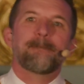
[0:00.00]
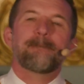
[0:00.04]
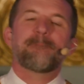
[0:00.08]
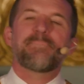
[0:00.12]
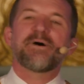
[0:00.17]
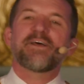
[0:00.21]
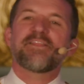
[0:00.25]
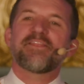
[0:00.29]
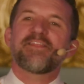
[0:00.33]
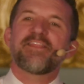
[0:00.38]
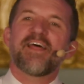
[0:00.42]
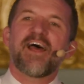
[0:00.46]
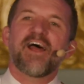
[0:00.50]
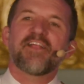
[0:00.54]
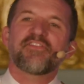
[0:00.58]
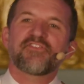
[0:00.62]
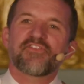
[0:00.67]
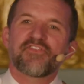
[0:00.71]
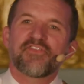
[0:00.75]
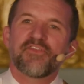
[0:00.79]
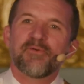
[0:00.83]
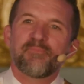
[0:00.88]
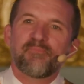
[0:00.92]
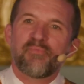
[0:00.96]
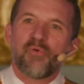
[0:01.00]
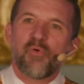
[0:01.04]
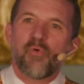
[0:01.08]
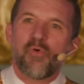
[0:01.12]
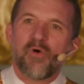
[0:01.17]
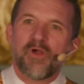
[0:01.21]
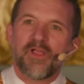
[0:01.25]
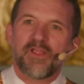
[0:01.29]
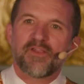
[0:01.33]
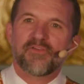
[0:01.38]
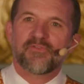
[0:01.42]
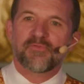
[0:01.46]
But that's the
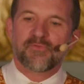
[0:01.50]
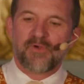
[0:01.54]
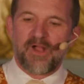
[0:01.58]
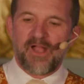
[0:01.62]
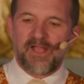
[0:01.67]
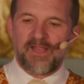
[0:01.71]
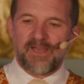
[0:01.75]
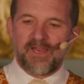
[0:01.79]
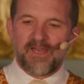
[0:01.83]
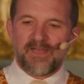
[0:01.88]
point, right?